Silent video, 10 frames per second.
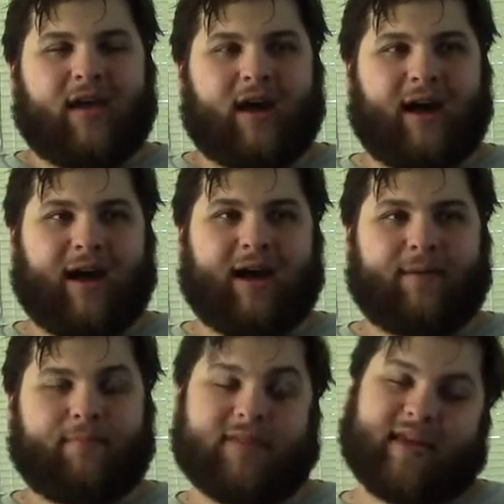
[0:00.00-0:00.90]
Uh,
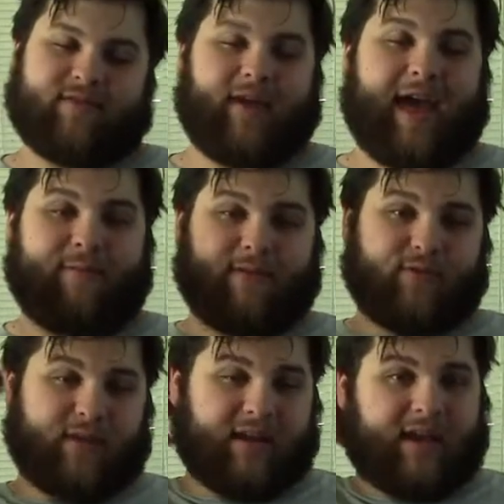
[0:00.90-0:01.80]
but that's what happens
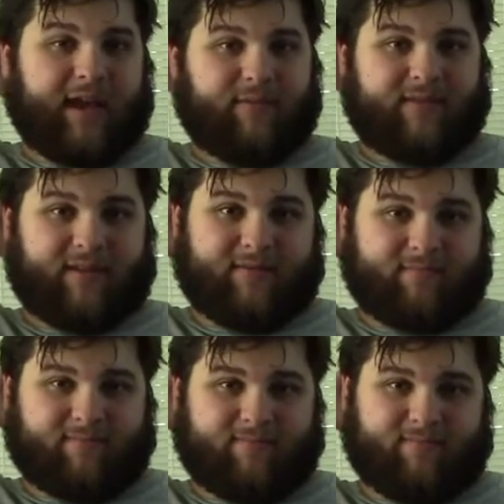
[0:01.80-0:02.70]
when a game's in,